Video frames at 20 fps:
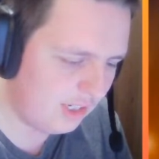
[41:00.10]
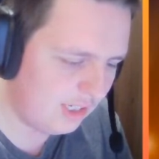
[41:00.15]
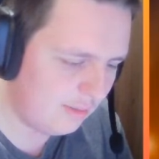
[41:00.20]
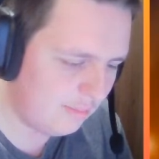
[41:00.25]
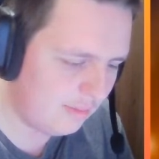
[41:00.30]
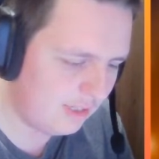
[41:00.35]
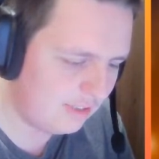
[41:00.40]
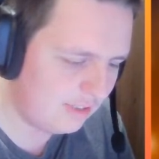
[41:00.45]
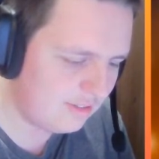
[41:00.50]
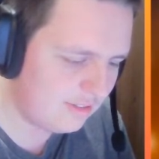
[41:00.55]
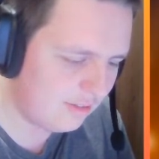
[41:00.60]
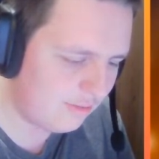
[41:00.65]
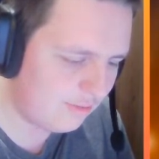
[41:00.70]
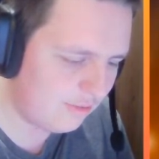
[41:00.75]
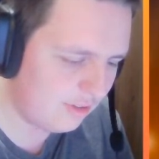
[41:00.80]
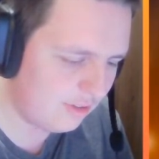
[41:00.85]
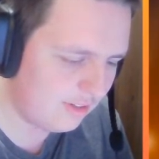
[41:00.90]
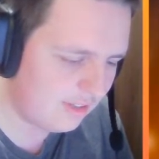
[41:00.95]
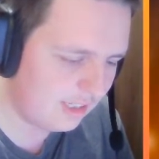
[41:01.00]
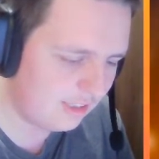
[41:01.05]
means
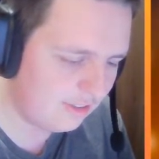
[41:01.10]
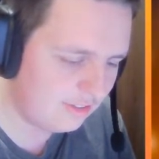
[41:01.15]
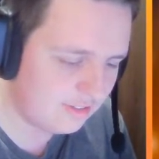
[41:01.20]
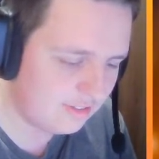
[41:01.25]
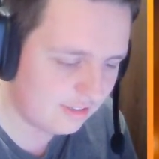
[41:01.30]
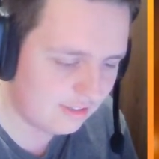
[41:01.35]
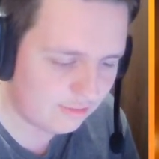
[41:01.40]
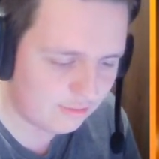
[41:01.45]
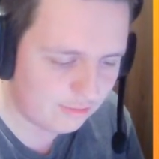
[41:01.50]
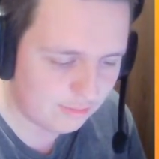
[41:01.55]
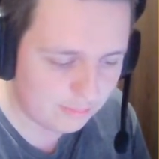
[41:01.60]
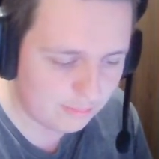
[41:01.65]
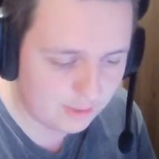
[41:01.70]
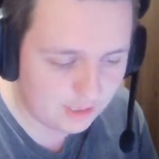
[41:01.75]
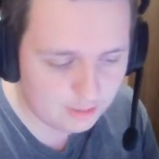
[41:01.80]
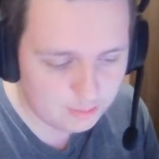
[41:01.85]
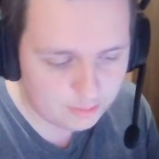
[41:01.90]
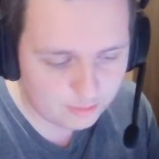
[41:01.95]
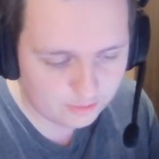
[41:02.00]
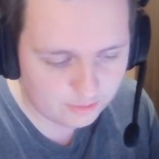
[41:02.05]
different things to different
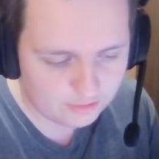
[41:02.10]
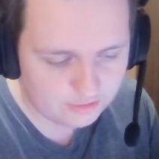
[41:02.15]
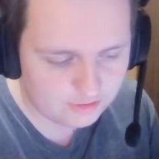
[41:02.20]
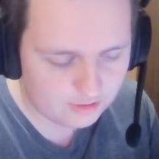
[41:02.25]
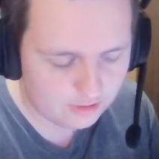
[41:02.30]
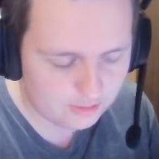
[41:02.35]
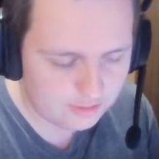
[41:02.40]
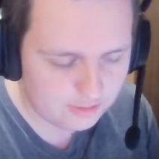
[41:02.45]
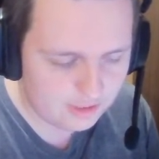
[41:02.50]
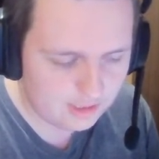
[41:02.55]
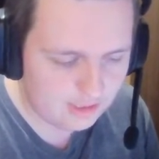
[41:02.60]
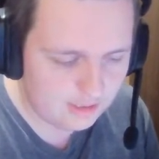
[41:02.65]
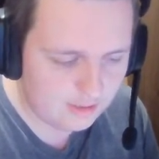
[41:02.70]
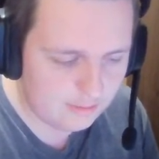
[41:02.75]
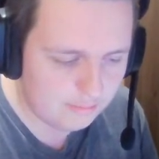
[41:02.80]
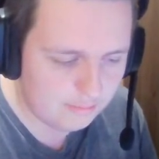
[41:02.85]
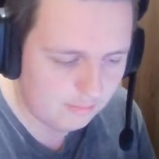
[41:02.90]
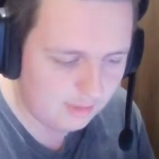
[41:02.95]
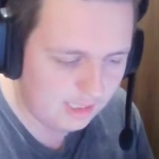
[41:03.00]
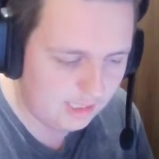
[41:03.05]
people. So
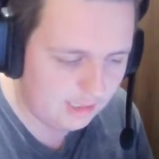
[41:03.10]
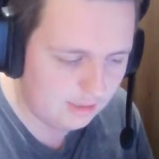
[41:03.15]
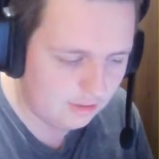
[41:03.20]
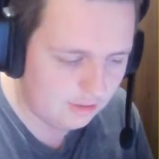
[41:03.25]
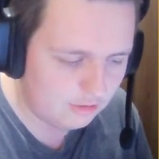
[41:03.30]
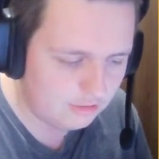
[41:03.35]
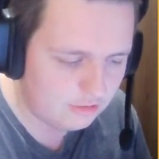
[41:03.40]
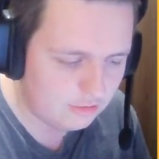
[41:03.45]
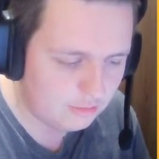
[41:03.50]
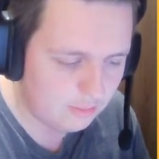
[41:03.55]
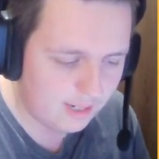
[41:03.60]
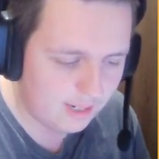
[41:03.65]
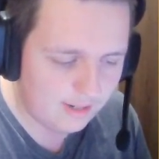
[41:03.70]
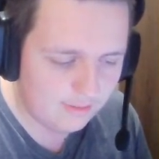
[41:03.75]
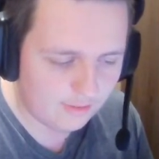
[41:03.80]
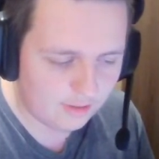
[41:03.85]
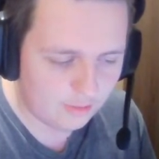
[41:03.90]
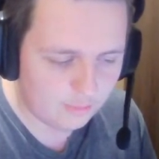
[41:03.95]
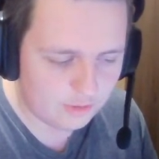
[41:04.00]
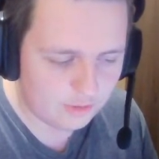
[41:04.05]
me not
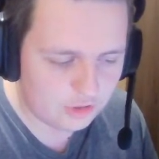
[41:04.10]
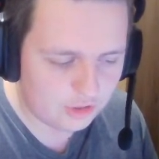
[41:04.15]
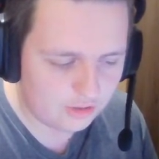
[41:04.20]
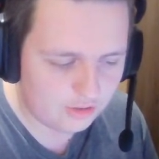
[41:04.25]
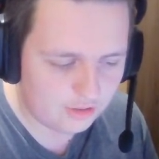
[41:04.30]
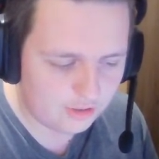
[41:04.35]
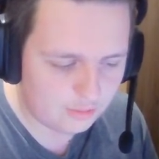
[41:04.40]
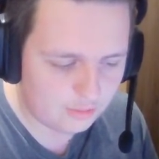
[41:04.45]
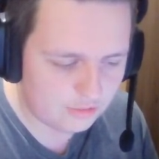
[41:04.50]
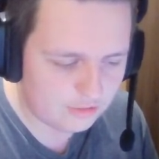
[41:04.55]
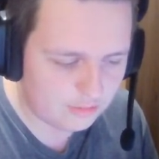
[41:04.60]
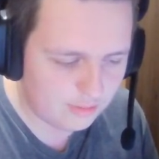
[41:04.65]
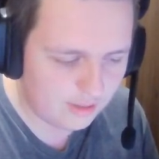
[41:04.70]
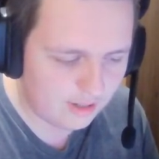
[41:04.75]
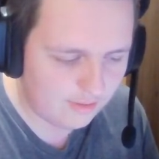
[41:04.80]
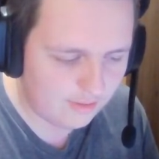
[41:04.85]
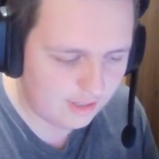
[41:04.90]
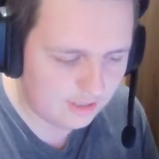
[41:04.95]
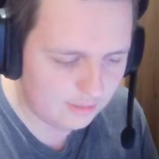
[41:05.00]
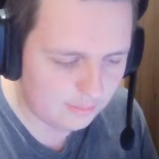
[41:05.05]
swearing, which I don't
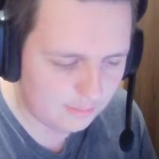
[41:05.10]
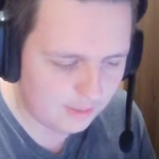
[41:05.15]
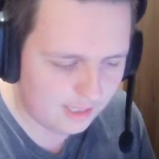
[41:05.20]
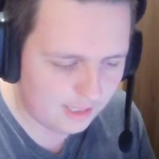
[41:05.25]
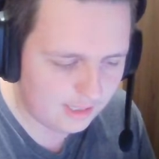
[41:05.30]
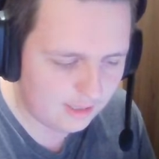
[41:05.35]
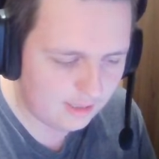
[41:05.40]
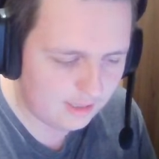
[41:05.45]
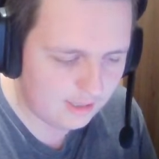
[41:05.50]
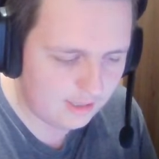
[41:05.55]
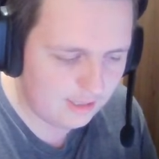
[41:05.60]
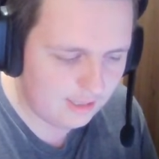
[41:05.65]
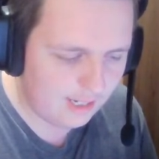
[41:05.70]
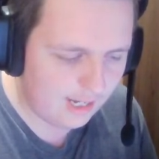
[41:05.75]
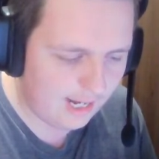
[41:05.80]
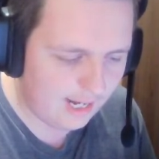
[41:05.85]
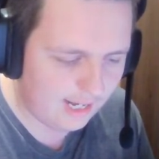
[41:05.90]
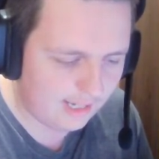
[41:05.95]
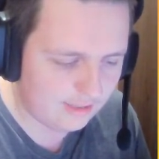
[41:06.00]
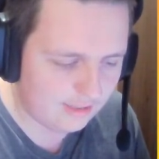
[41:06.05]
swear anyway,
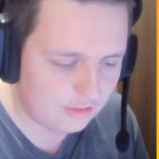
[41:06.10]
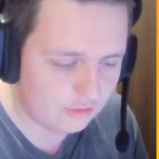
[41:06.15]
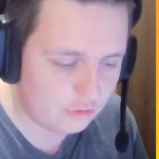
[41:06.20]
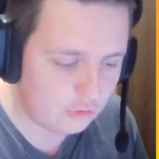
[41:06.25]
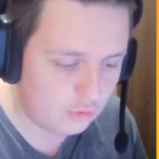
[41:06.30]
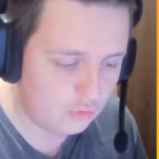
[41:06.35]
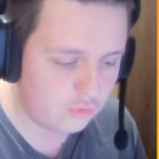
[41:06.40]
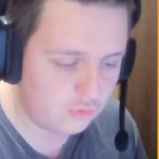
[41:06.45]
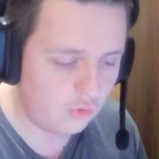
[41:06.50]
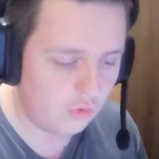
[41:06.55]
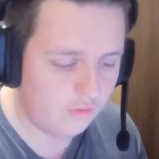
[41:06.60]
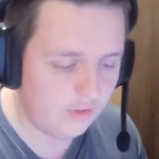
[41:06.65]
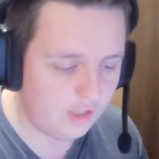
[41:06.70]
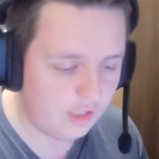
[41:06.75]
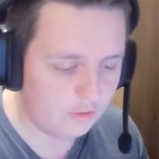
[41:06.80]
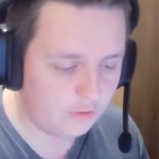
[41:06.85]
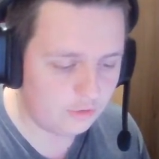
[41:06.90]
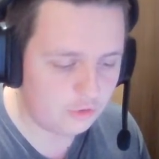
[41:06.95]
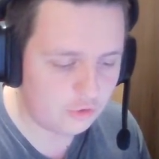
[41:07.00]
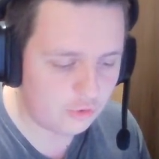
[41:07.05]
and drawing
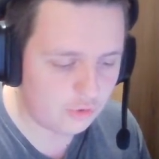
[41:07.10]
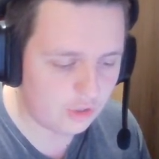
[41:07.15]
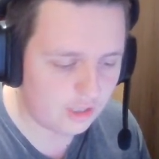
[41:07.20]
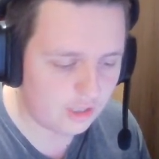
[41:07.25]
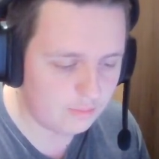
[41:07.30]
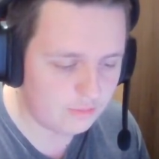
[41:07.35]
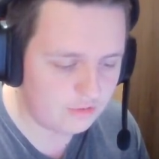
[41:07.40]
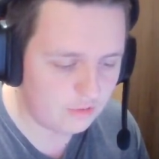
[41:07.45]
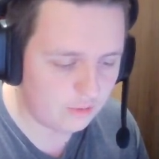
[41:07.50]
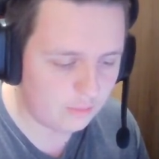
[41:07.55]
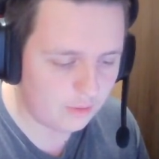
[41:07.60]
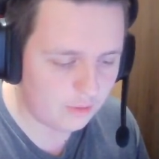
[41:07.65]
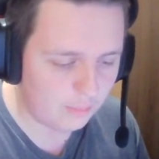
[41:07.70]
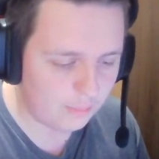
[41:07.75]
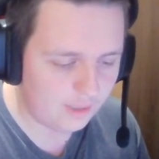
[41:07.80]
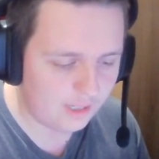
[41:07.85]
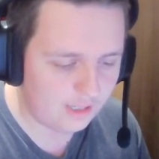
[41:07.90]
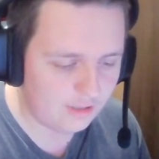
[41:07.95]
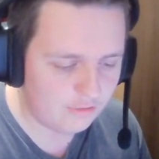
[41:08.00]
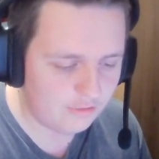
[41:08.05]
on stream, so I'm not
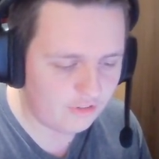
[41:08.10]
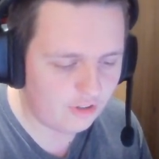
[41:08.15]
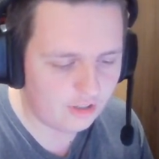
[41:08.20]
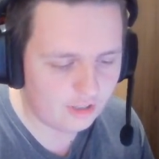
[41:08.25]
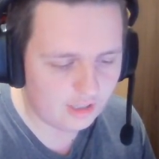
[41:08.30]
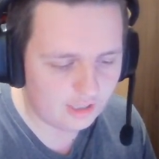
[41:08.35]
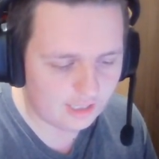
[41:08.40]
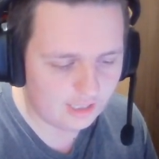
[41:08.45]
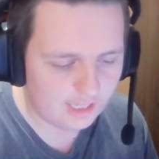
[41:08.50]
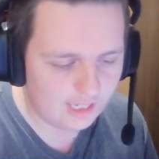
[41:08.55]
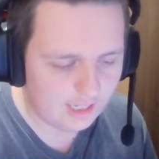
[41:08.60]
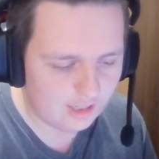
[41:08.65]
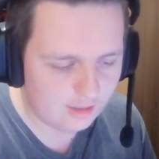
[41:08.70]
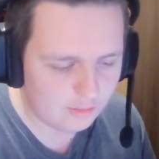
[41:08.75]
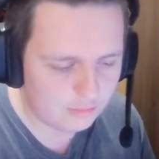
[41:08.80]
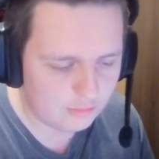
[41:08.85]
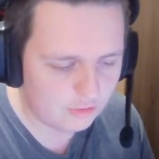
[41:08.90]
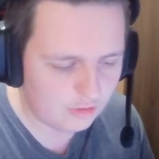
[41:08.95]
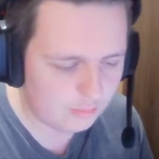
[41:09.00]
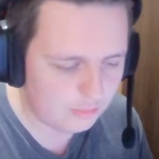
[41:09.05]
playing a violent
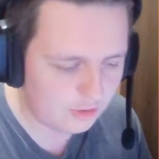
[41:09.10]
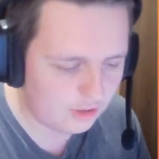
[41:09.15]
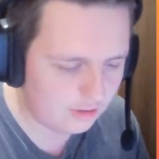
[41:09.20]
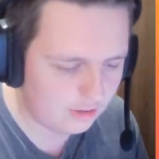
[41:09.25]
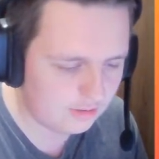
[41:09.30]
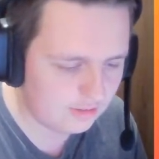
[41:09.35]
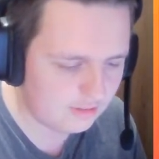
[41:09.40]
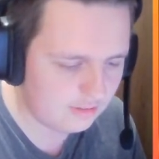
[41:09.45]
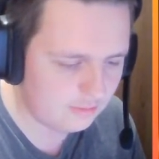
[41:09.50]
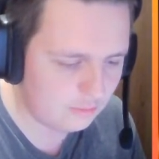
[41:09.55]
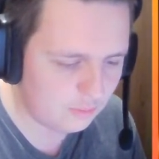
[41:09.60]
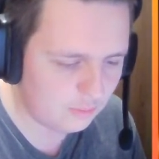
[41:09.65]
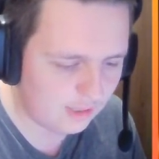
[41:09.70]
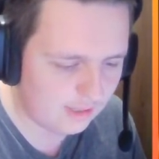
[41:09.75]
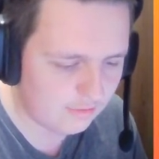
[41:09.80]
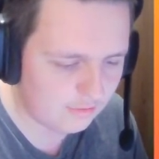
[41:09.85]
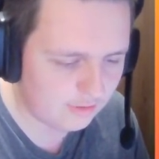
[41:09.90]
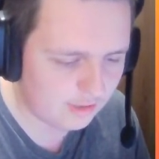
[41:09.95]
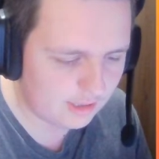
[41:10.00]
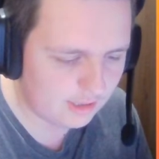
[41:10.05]
game or I'm not
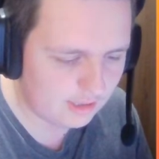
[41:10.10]
whatever.